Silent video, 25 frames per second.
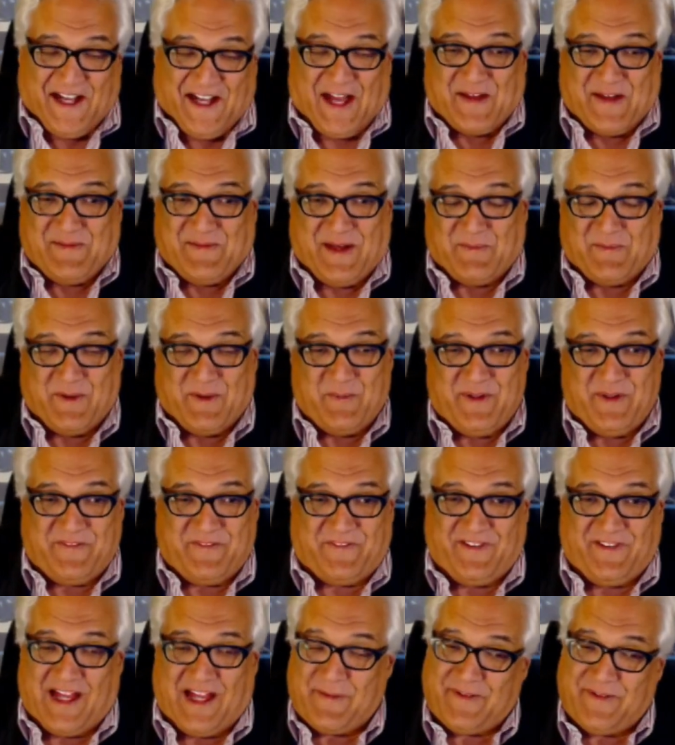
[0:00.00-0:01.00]
I'm a
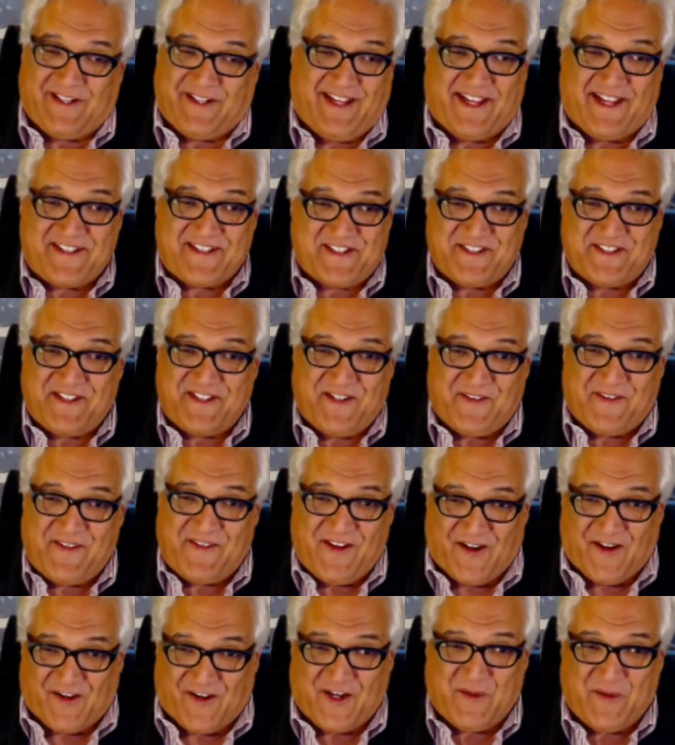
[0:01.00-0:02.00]
bit flabbergasted here.
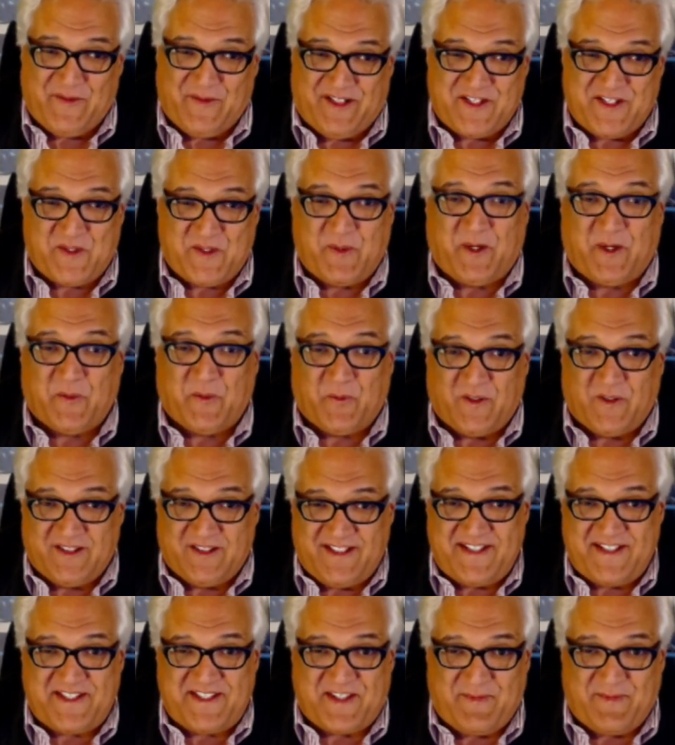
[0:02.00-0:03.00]
The argument is we can
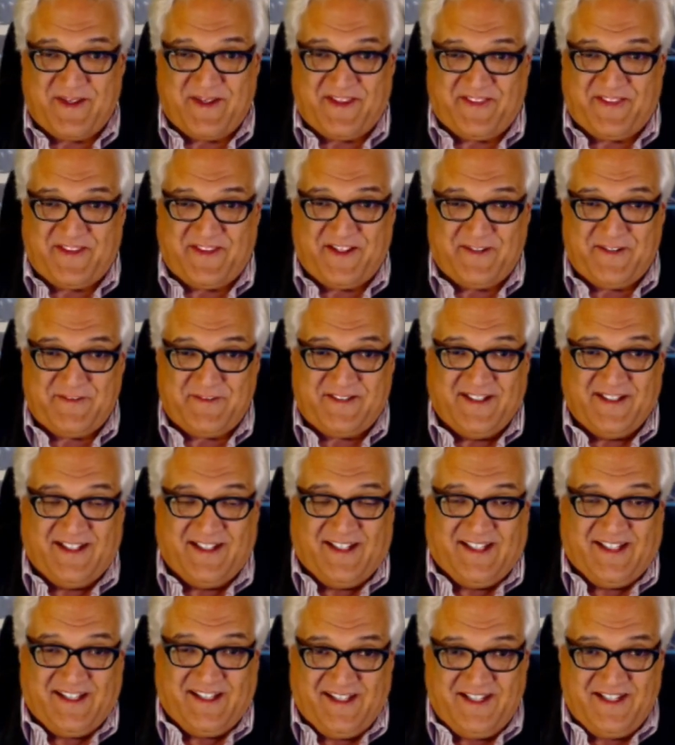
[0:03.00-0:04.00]
release the methane
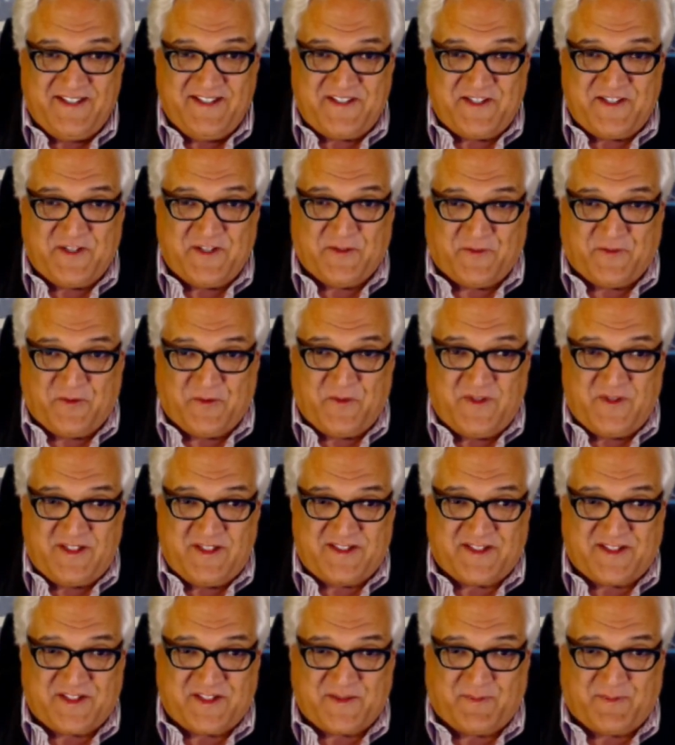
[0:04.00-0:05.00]
easier through
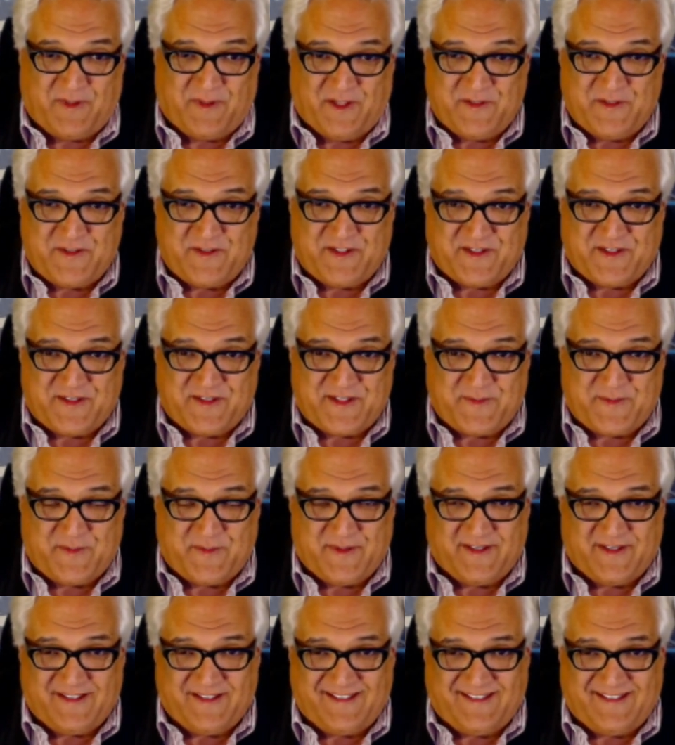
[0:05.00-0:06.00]
these explosions,
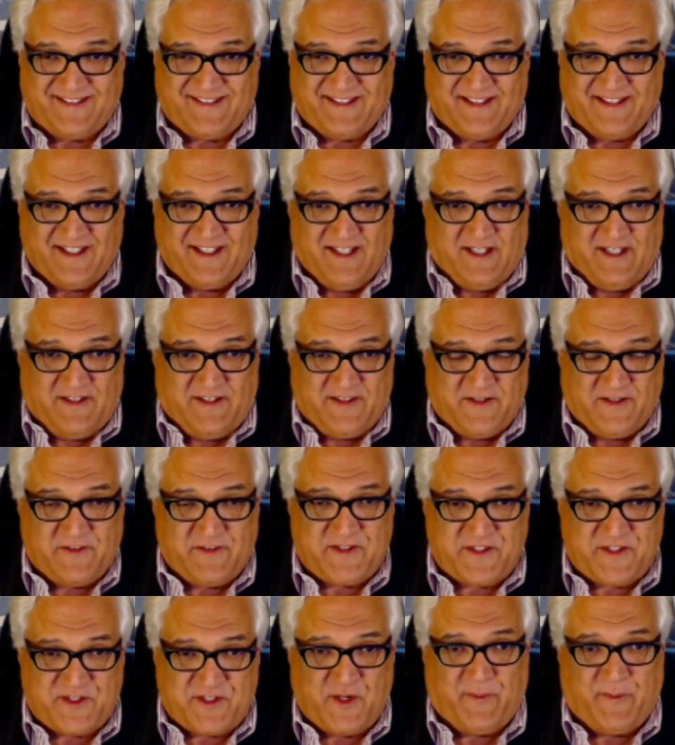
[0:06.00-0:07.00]
but
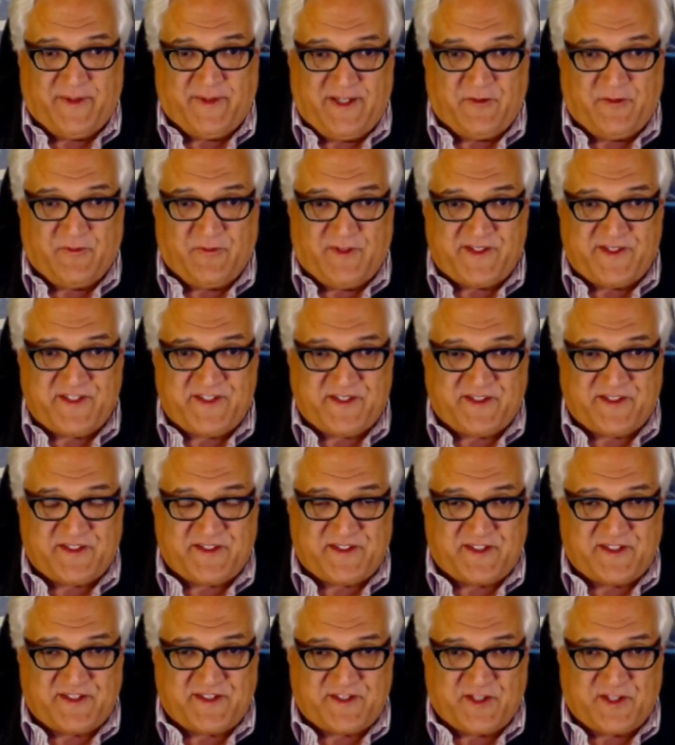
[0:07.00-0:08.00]
there are so many
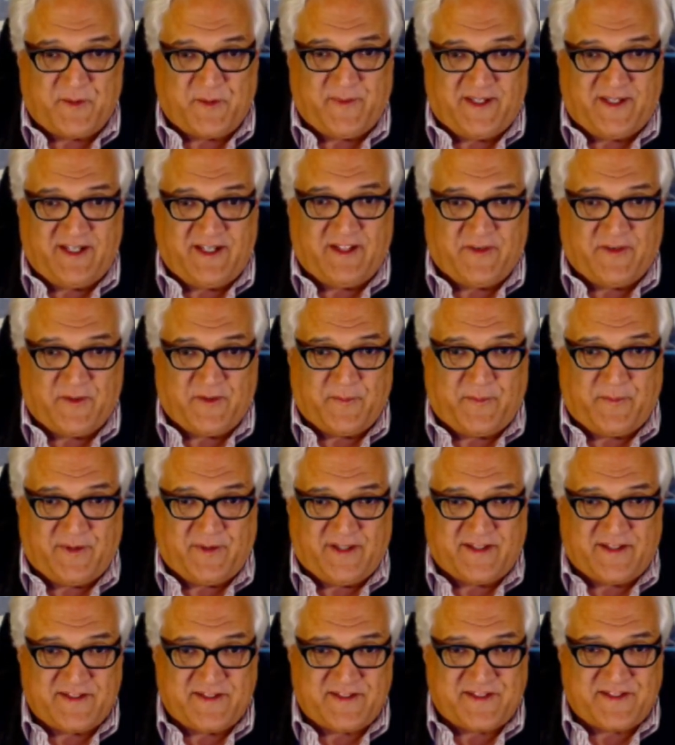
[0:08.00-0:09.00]
risks to so many other
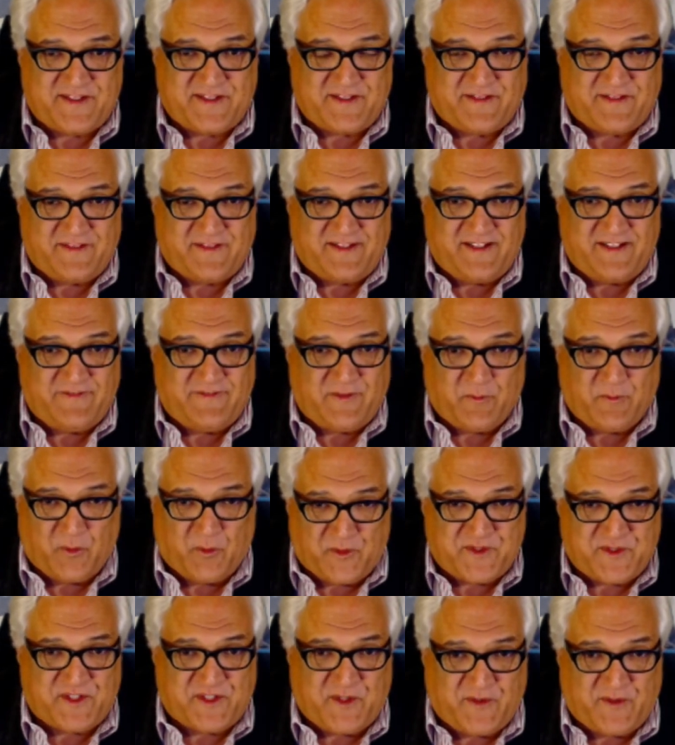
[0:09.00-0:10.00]
parts, even
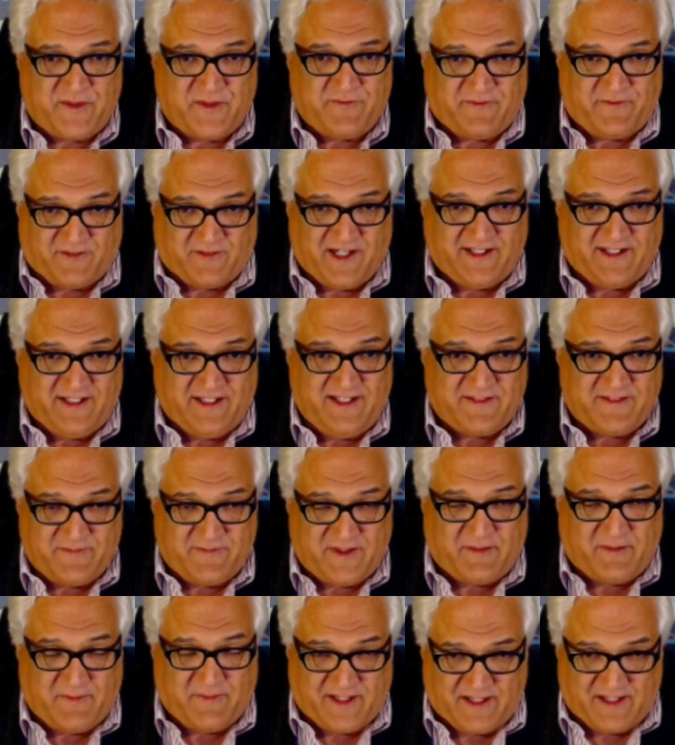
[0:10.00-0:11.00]
more so than fracking.
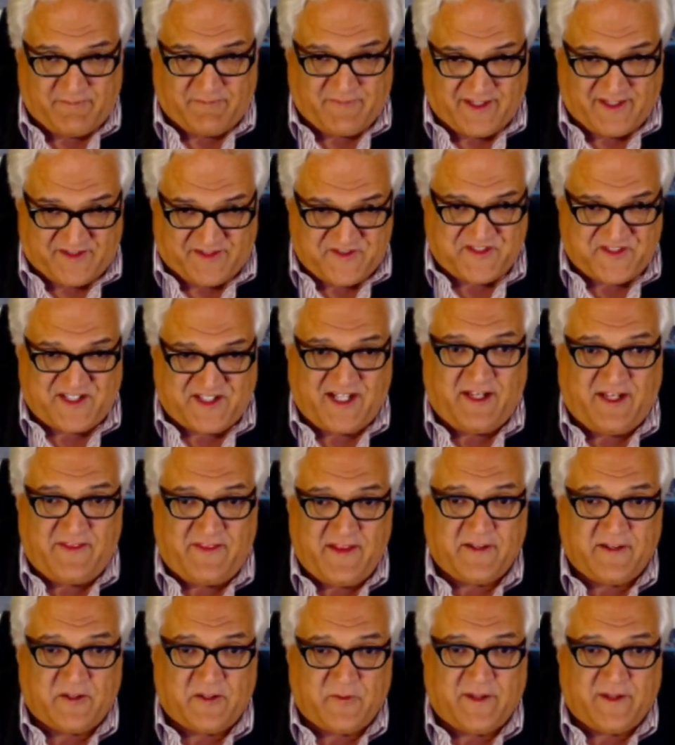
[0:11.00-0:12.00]
Am I
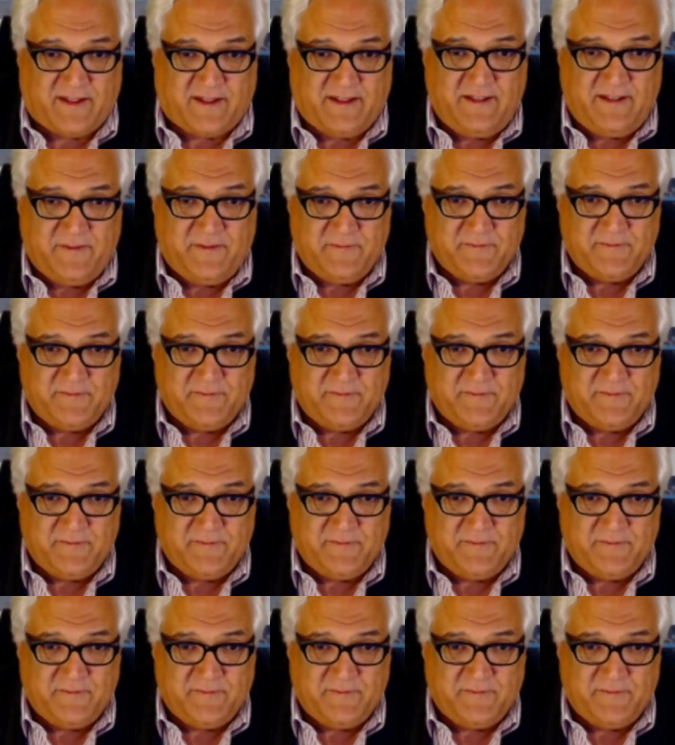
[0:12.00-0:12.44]
understanding that correctly?